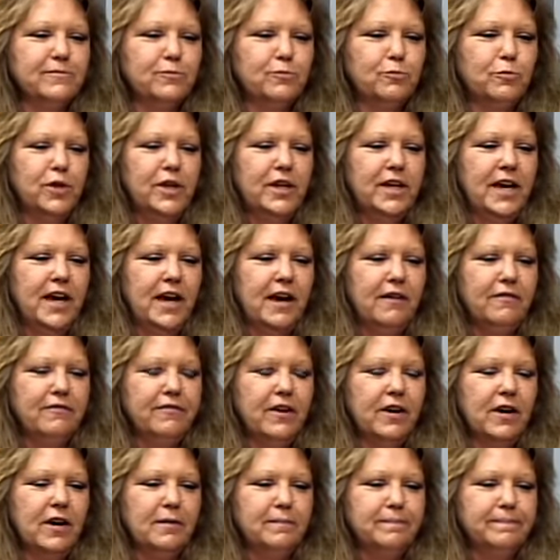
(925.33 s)
we have
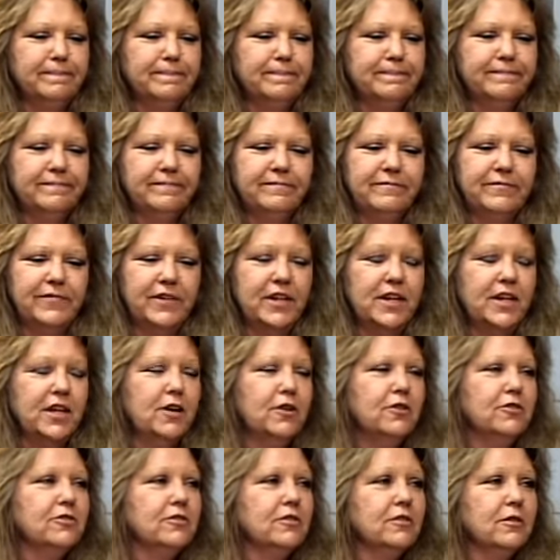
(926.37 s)
um,
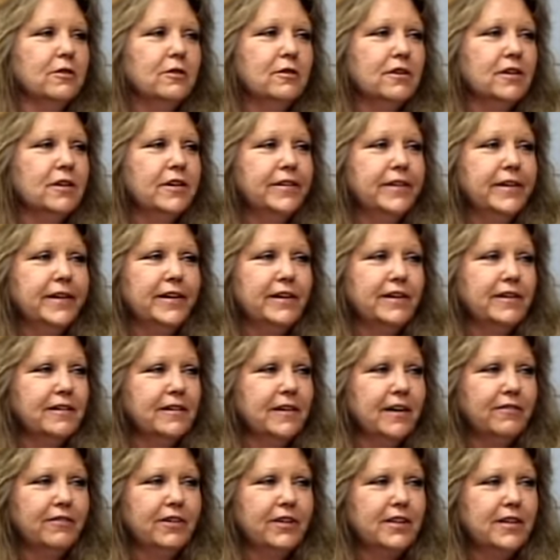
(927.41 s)
videos galore on there.
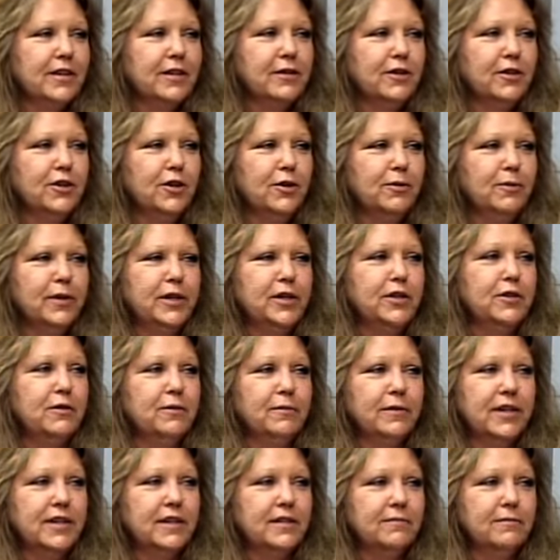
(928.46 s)
Everything you know, we do.
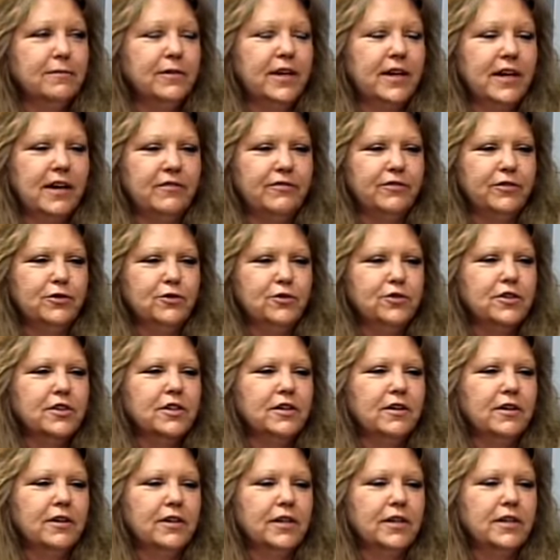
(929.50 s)
We we have
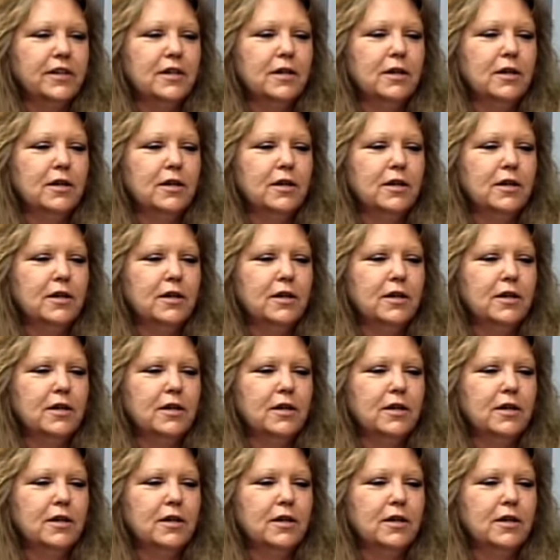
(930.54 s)
usually on